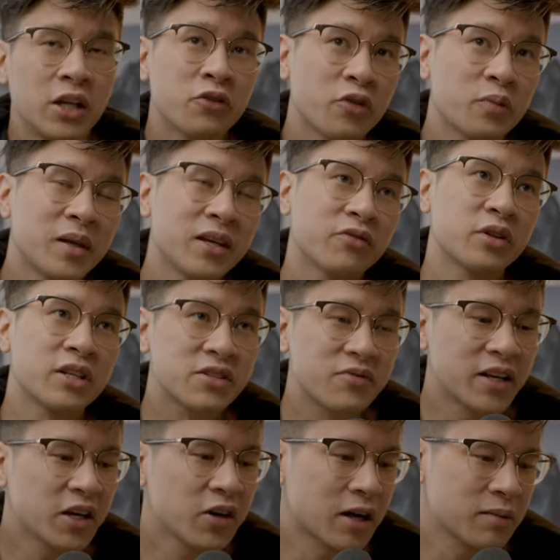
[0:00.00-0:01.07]
You know, for me, for this
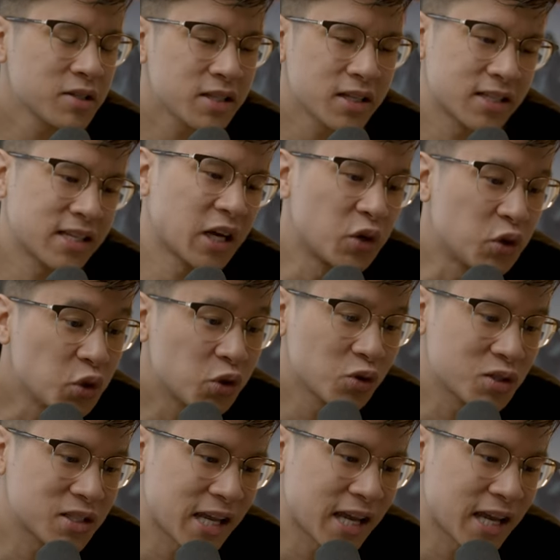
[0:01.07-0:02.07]
video, I'm just gonna take a neutral